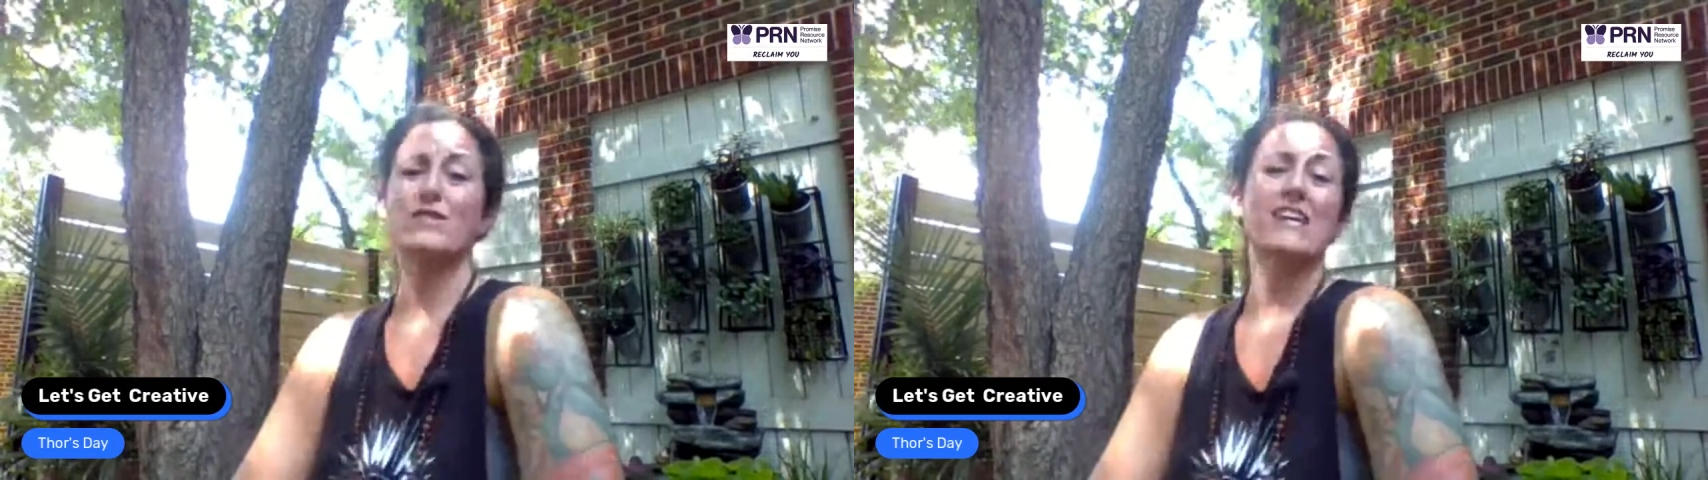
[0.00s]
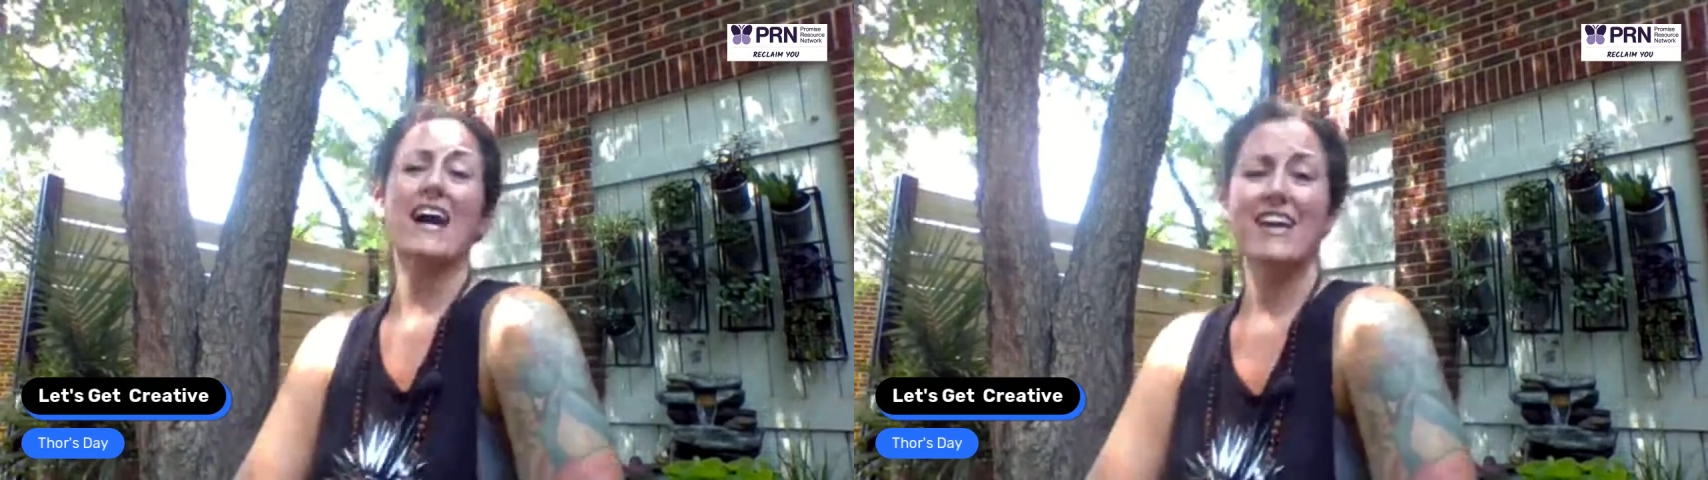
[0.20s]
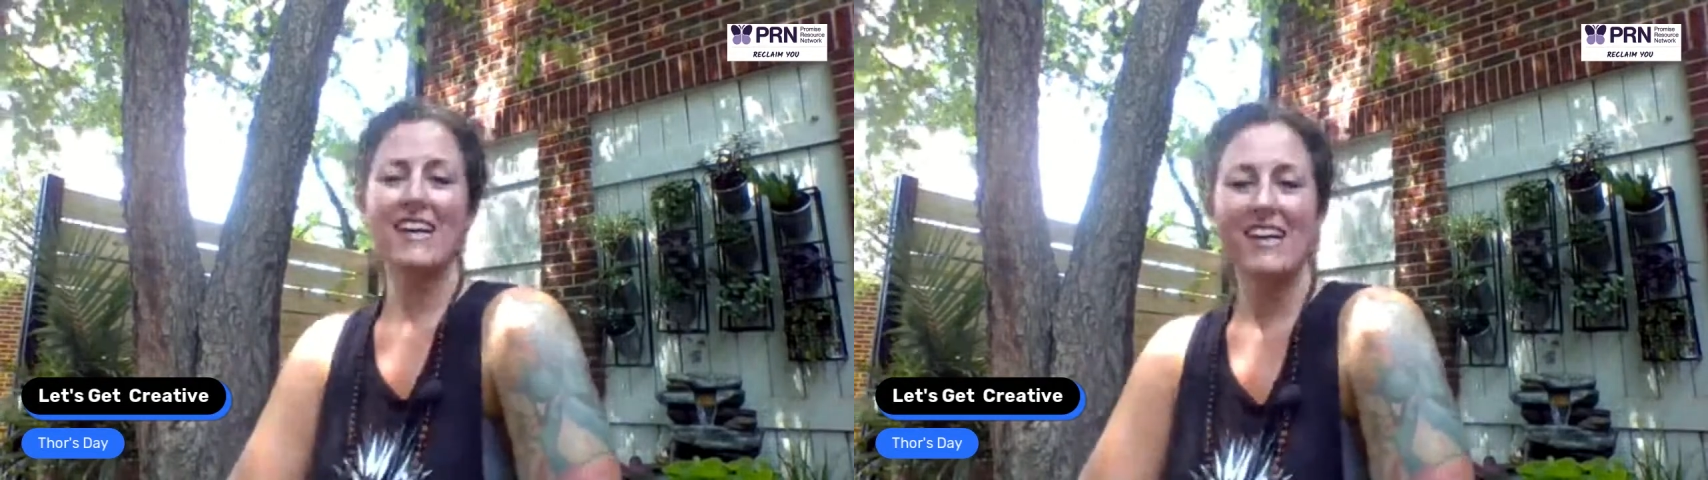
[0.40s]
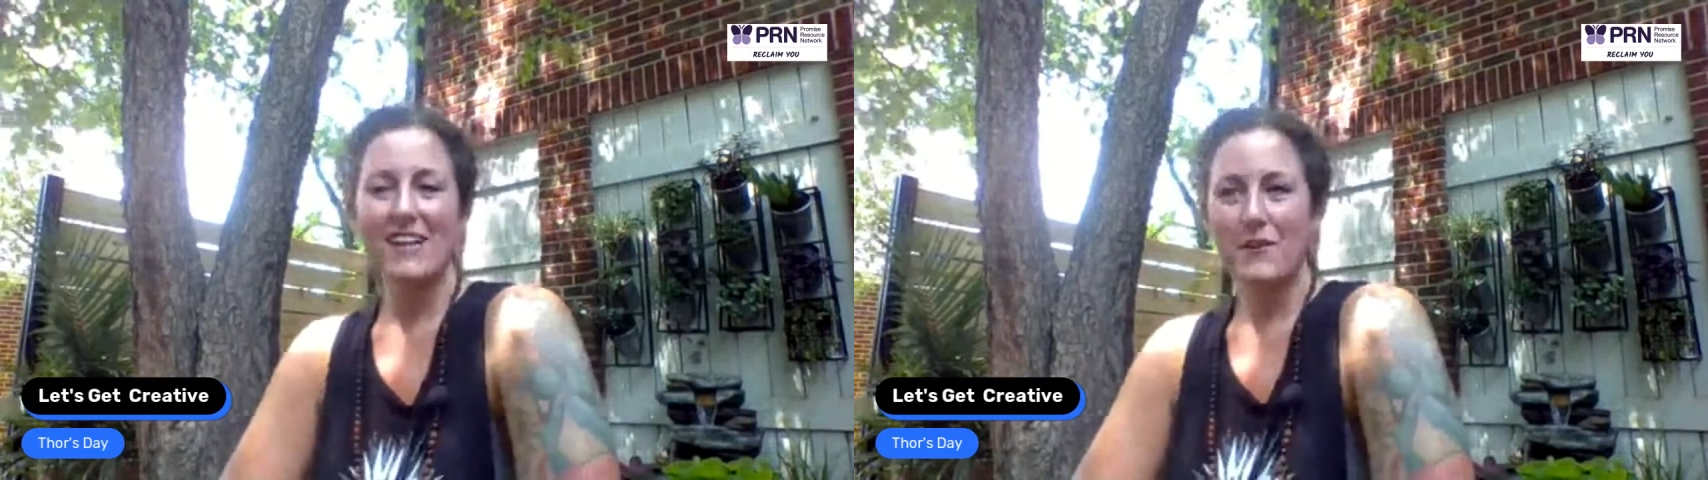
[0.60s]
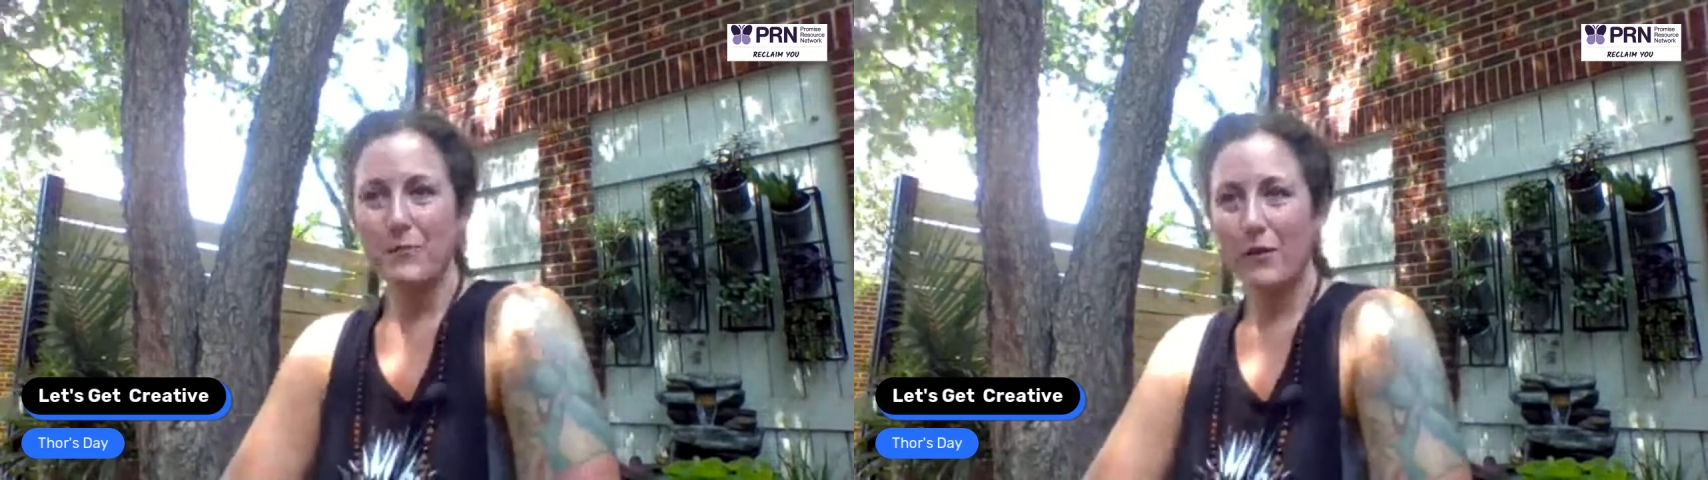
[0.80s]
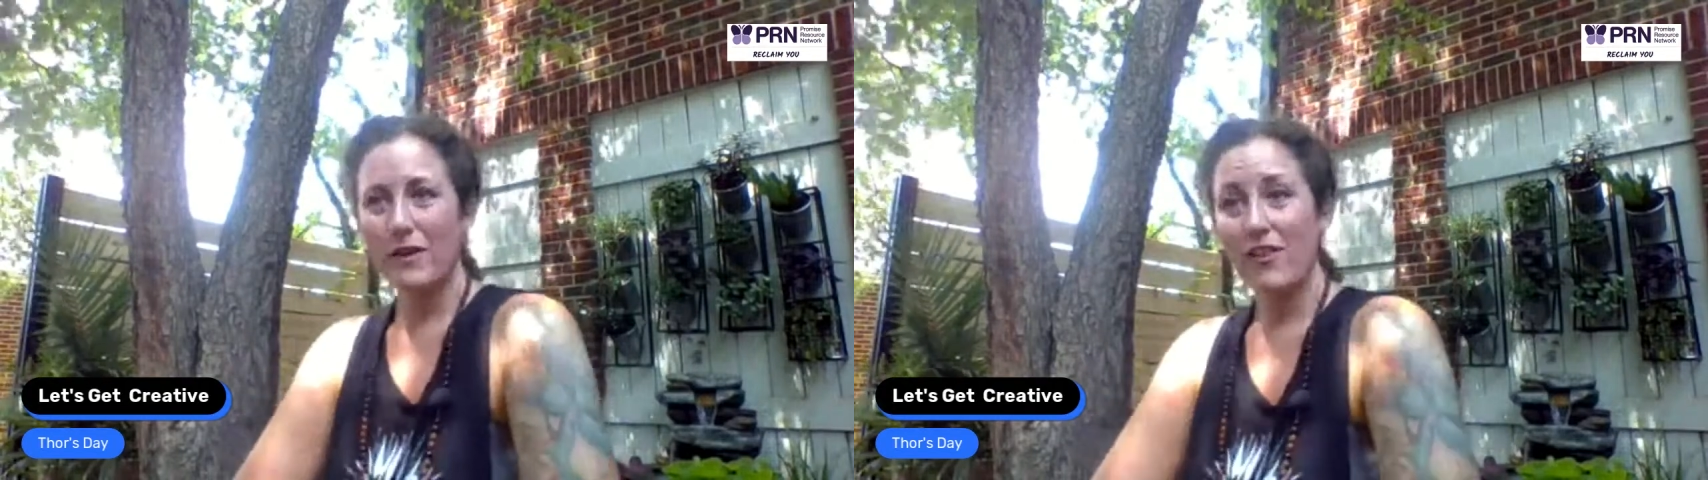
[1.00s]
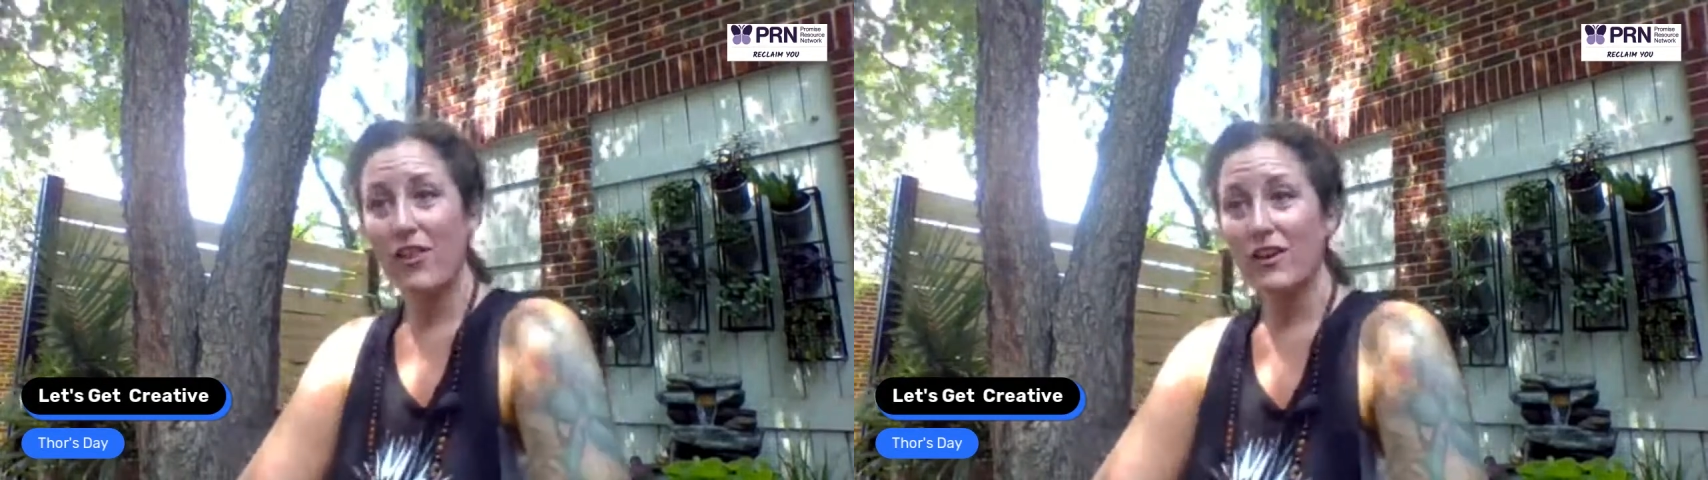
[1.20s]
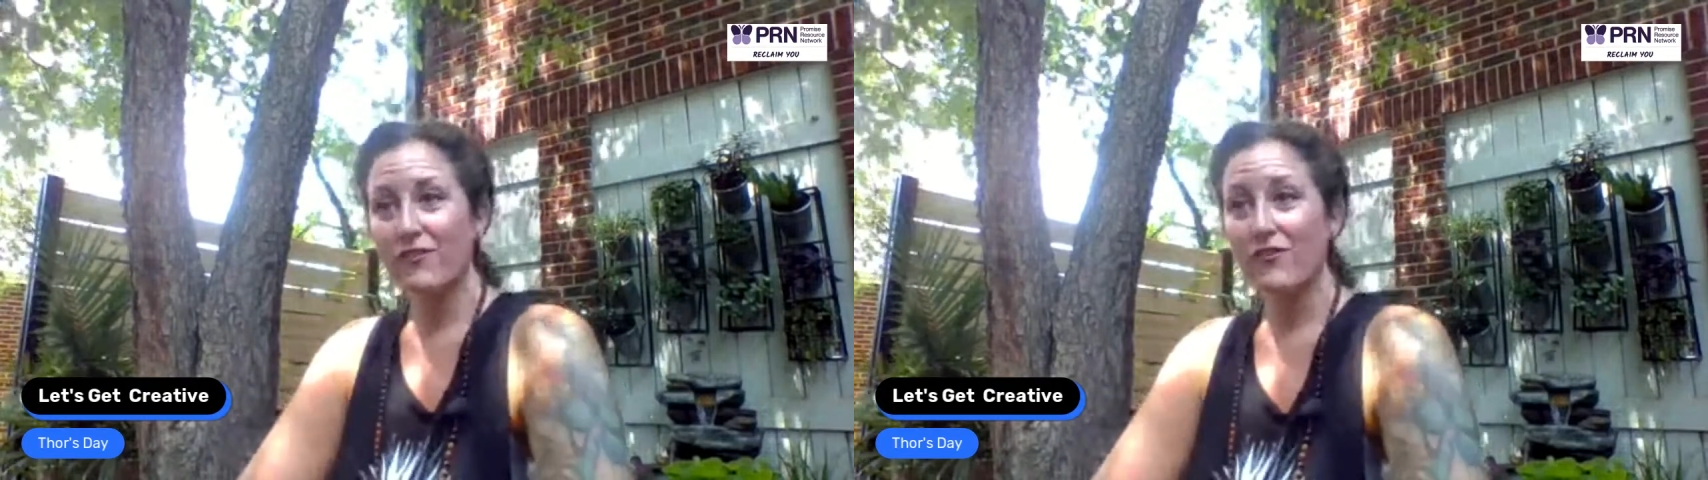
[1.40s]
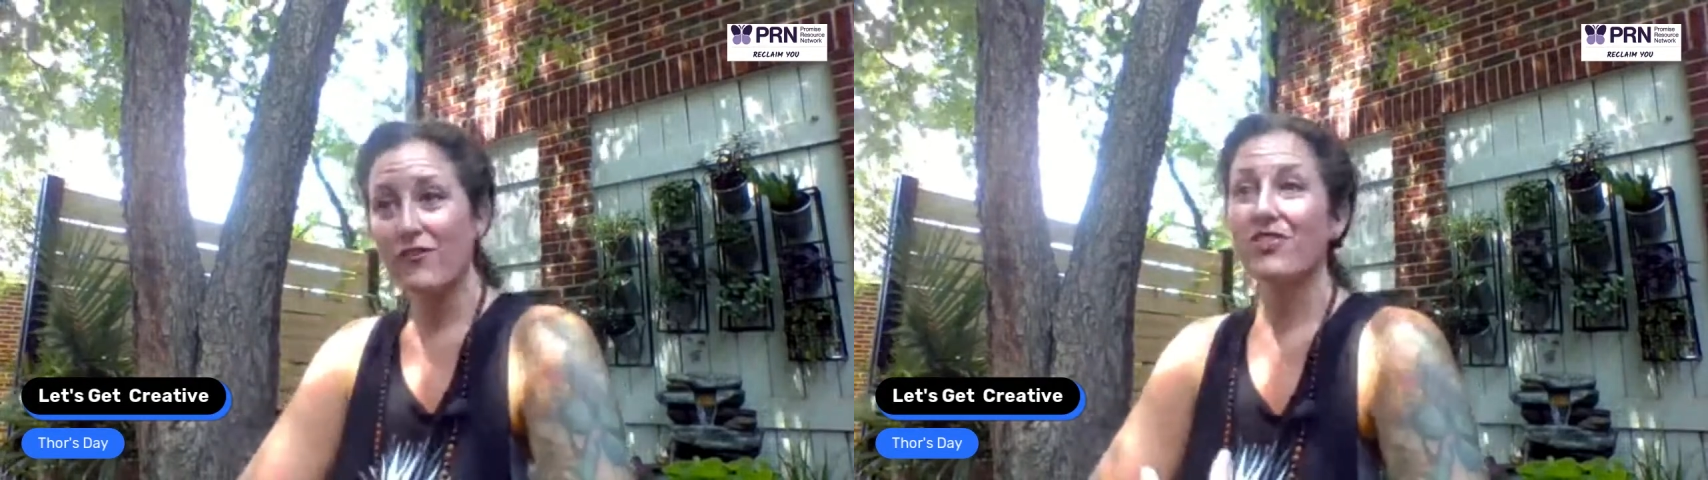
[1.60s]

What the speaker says: day. And when I thought of,